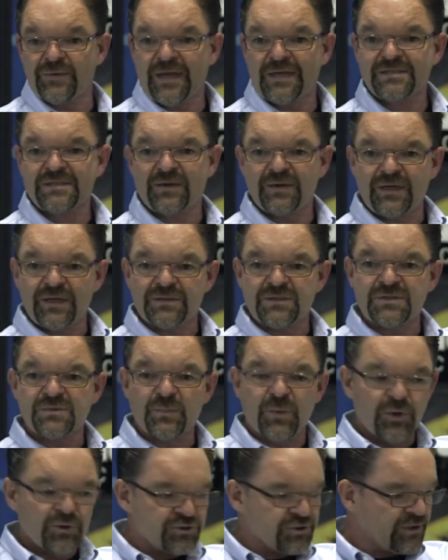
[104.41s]
That's how I get this
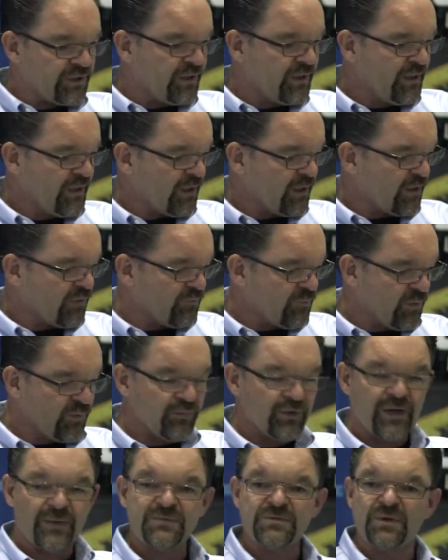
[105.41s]
motion of
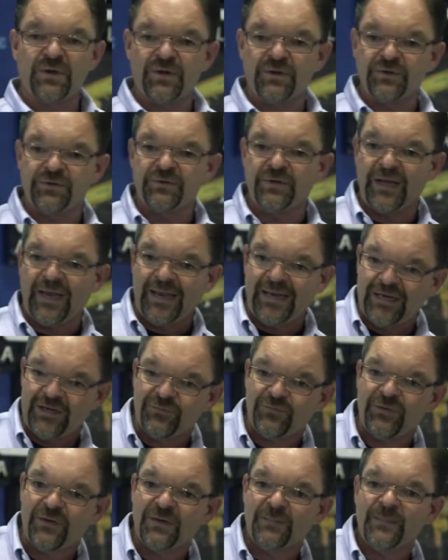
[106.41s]
moving up to 180
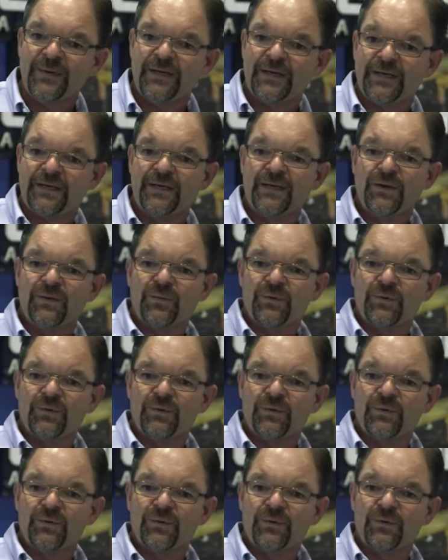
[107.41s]
feet a minute